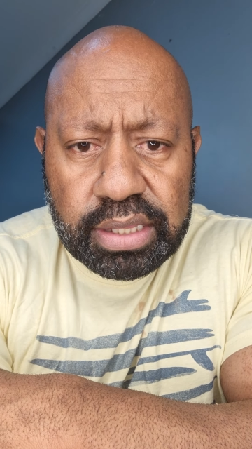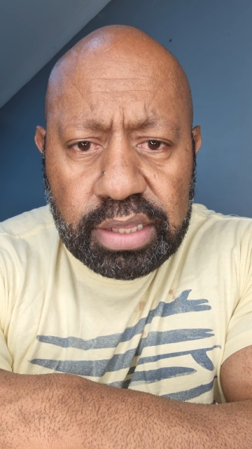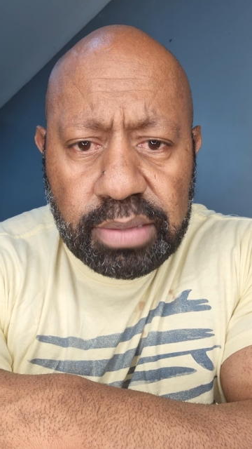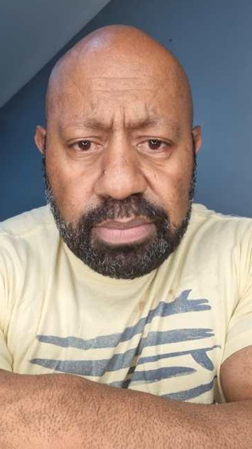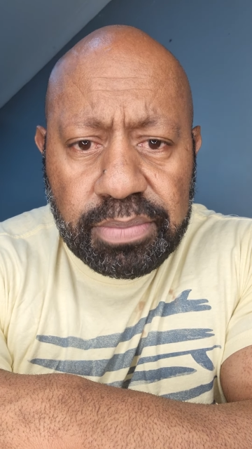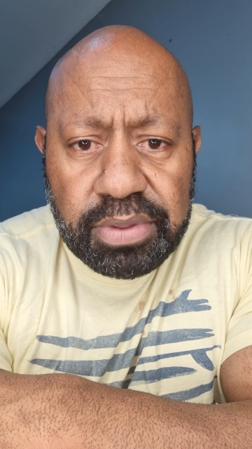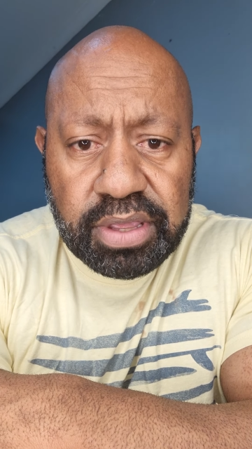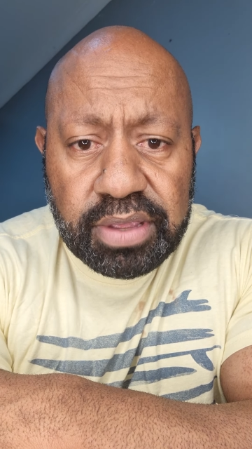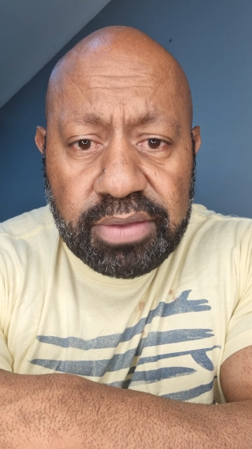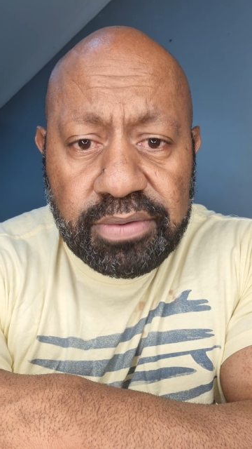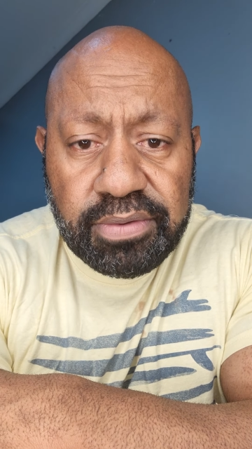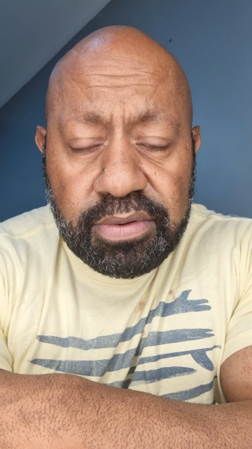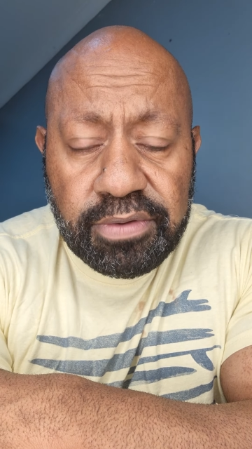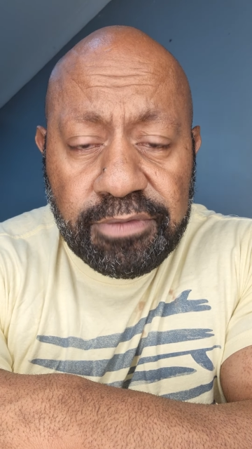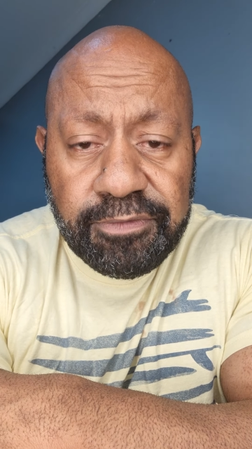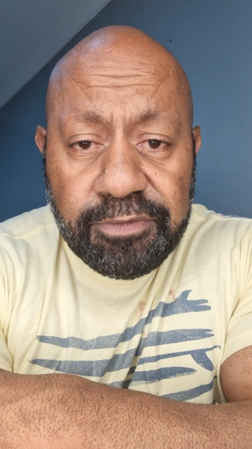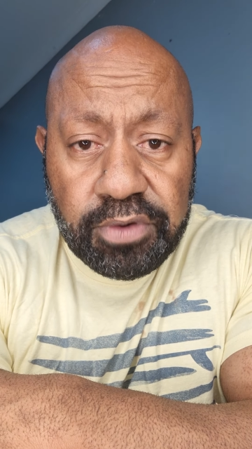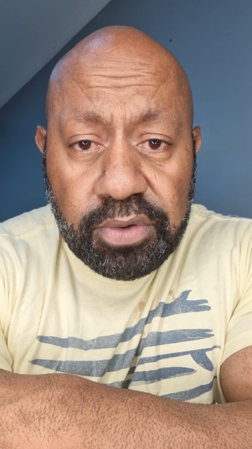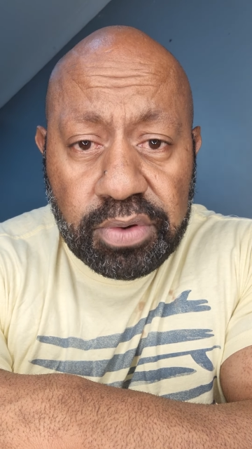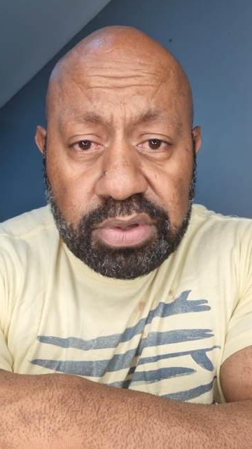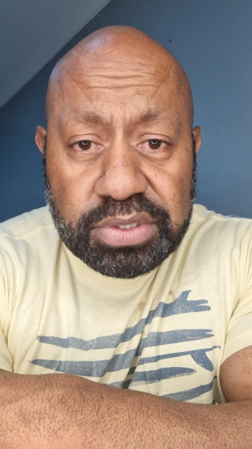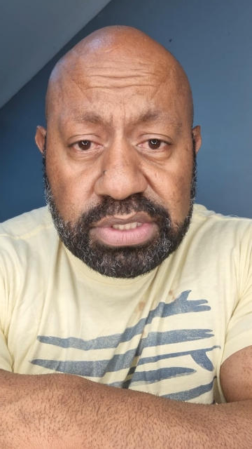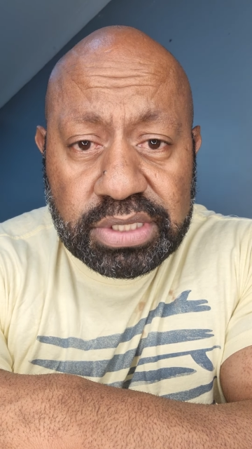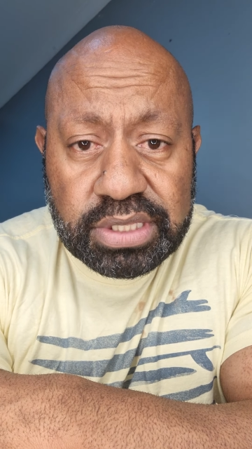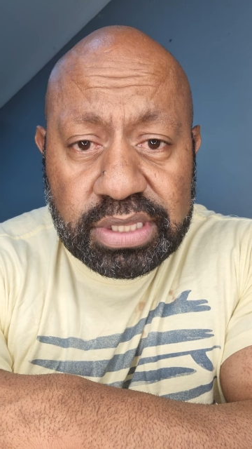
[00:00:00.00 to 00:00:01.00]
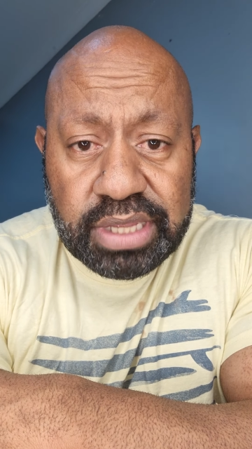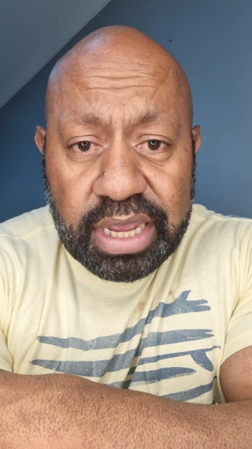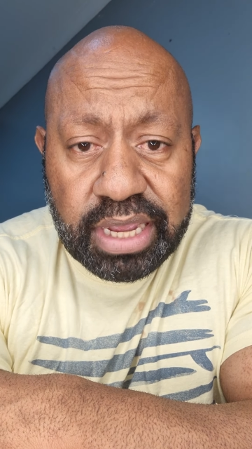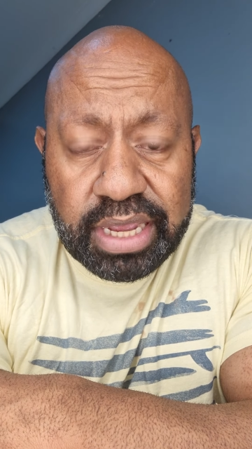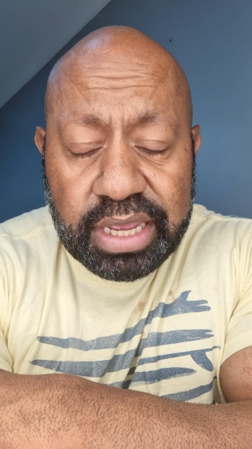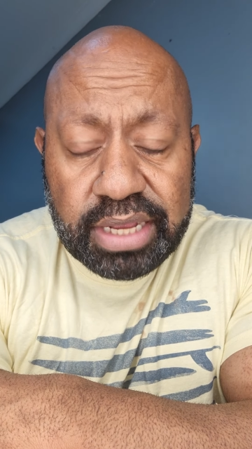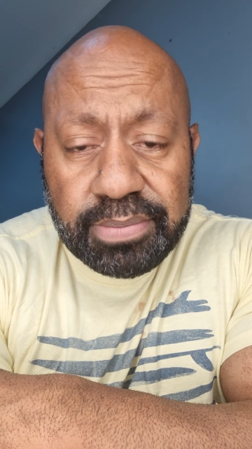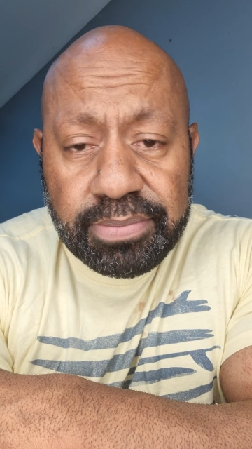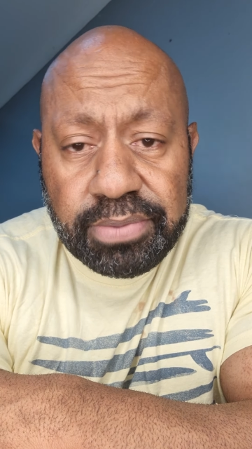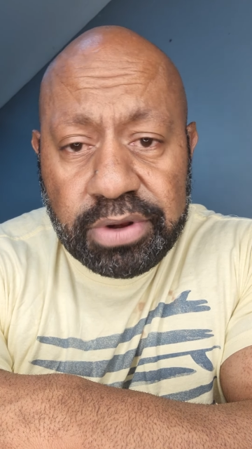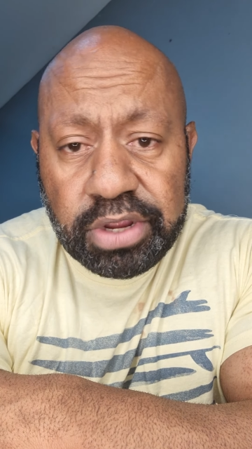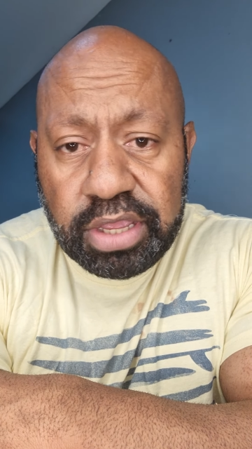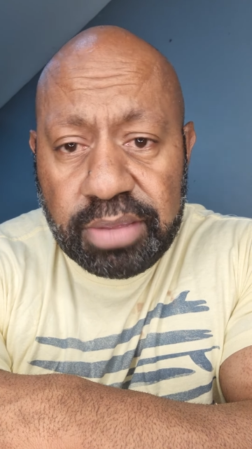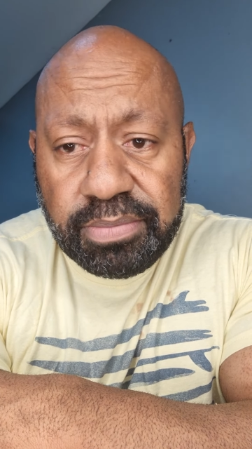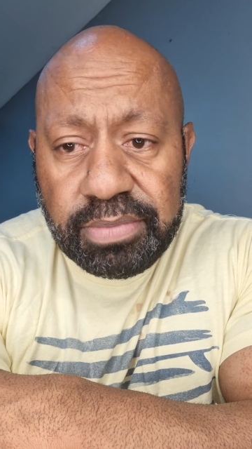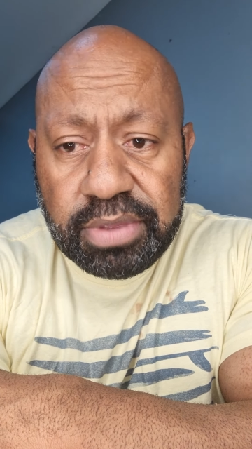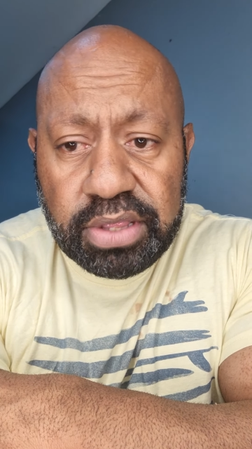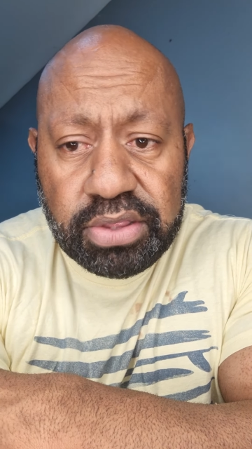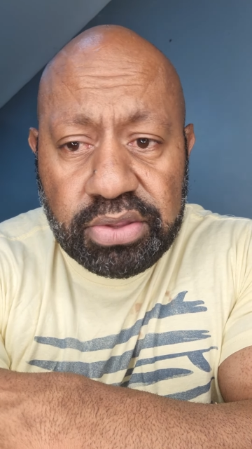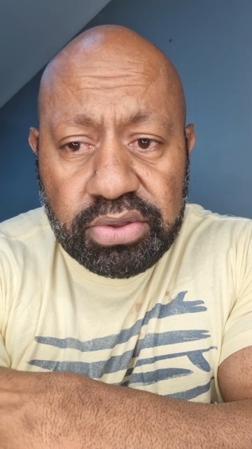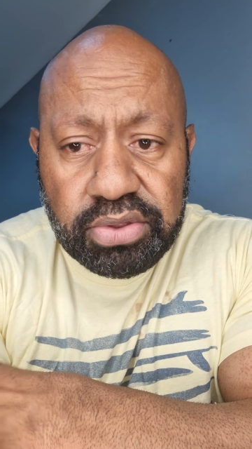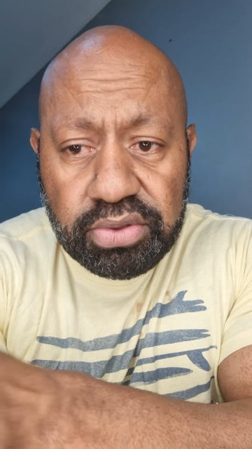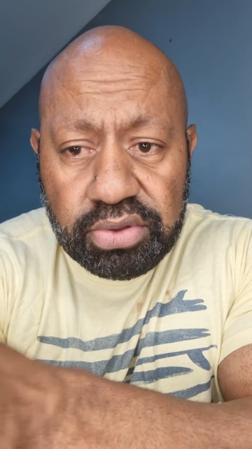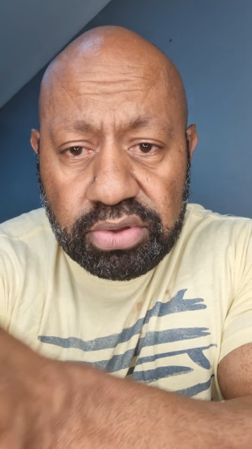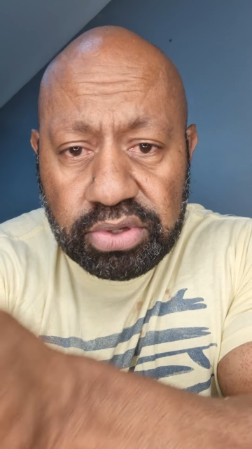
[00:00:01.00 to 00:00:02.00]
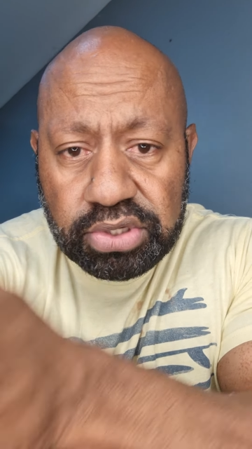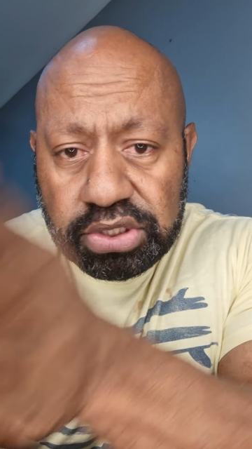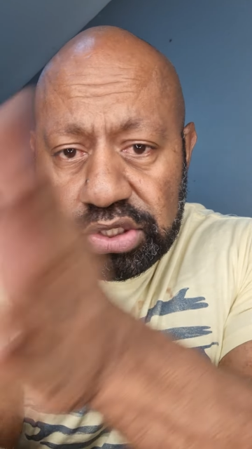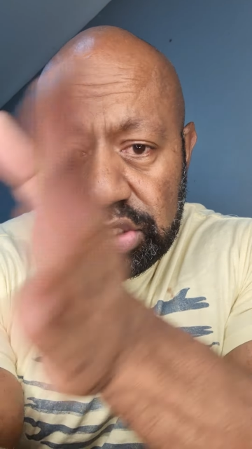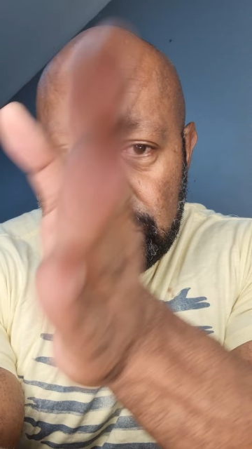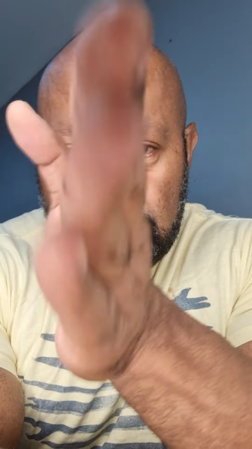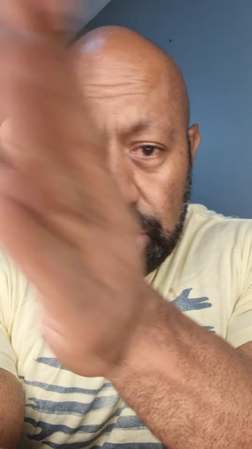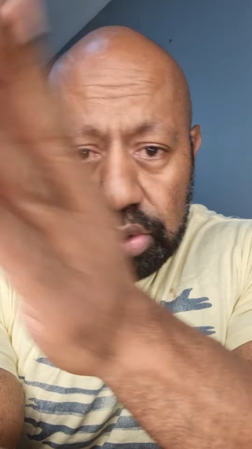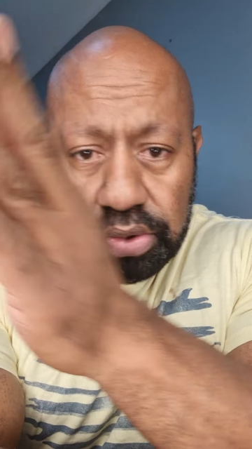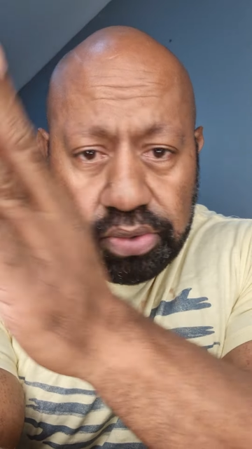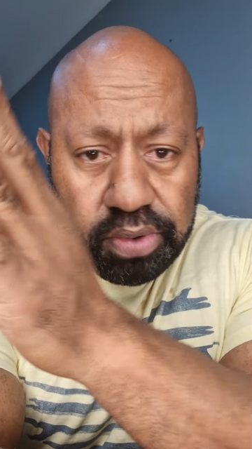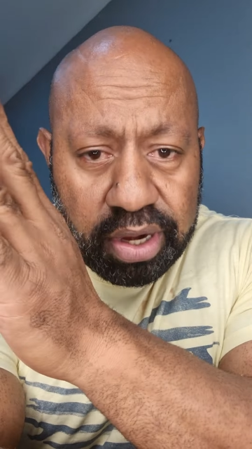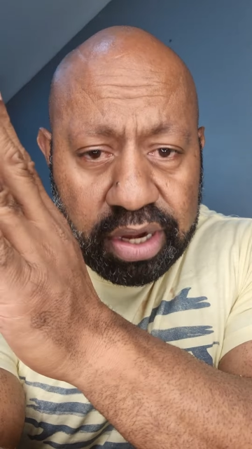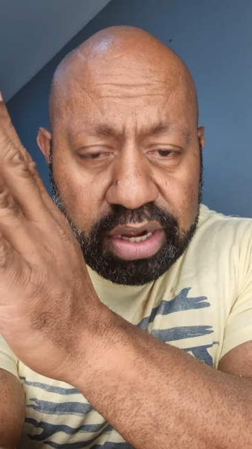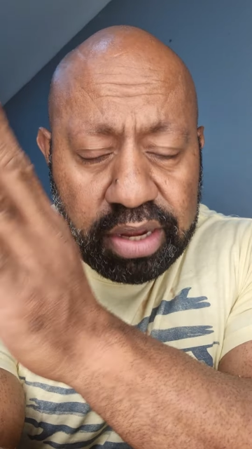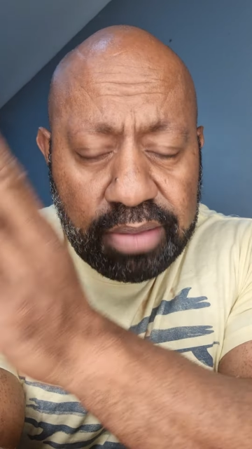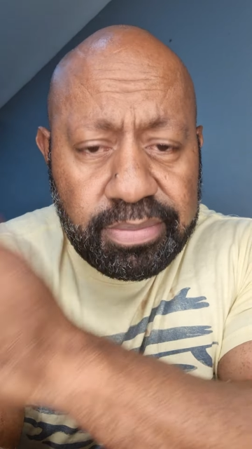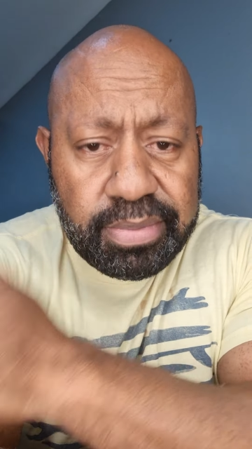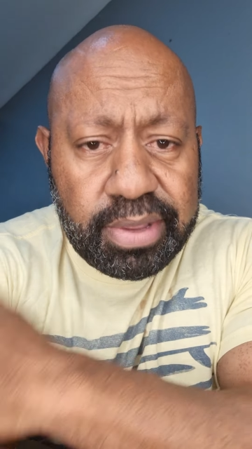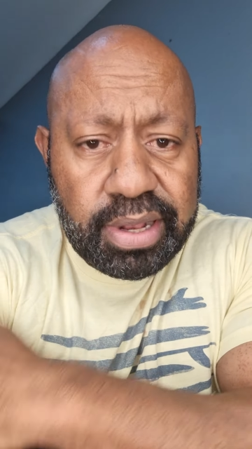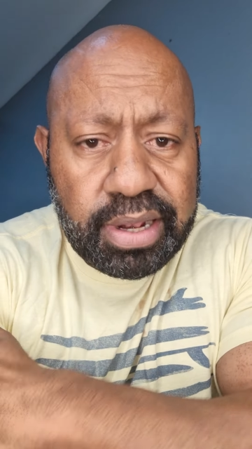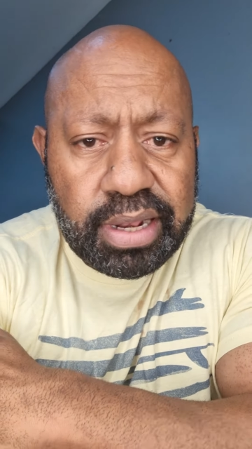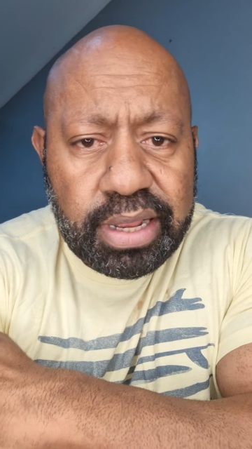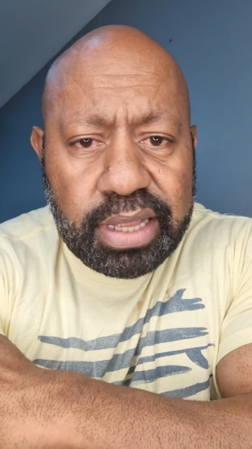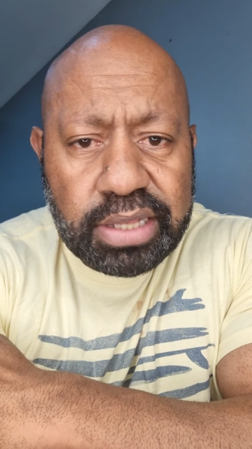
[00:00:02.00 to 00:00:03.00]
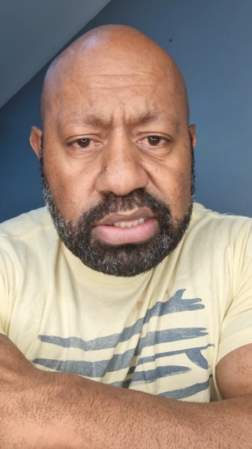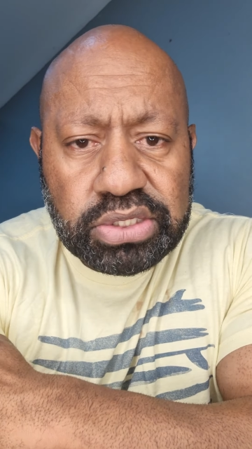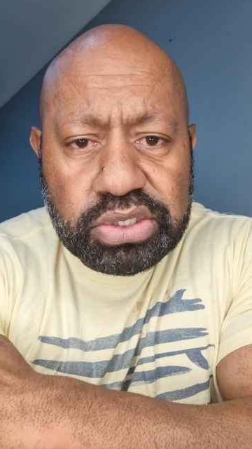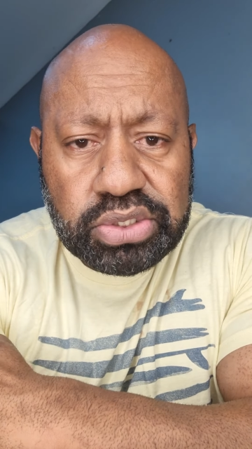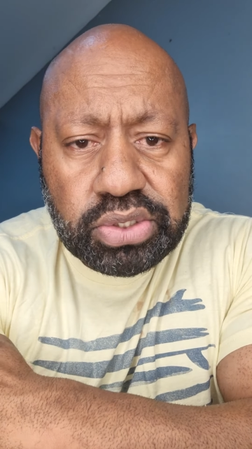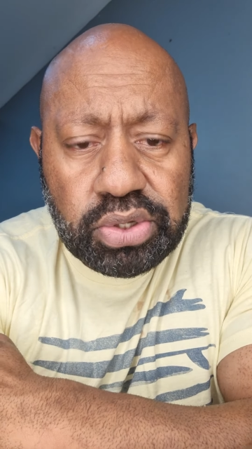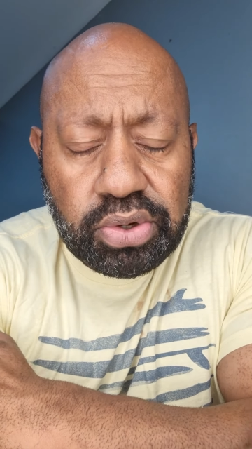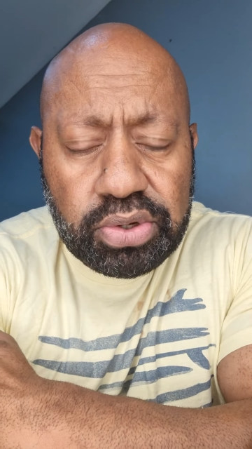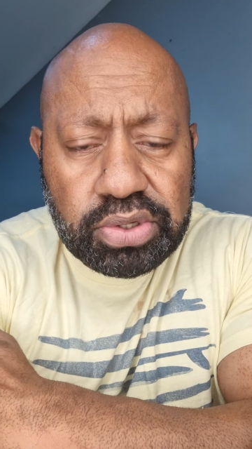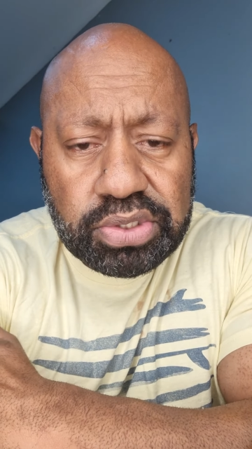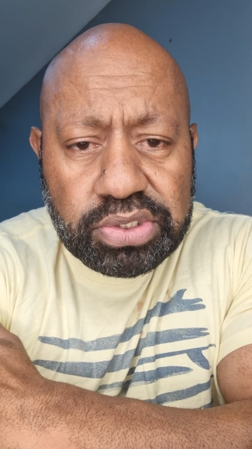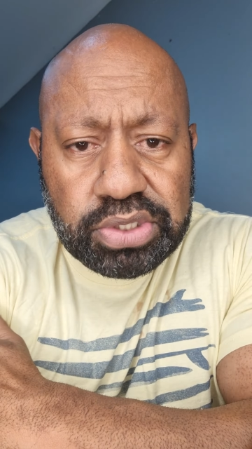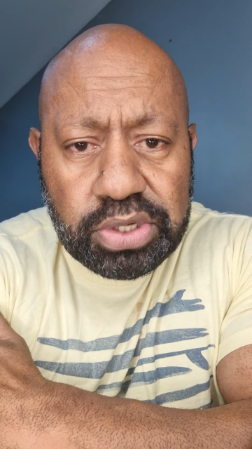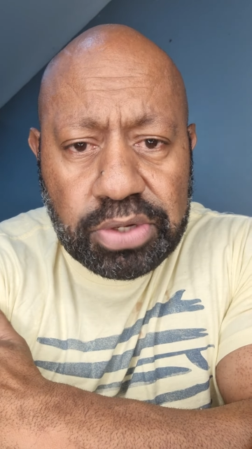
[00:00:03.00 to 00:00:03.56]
the big forwards are tired, bring him in to do a scoot right in the middle and score.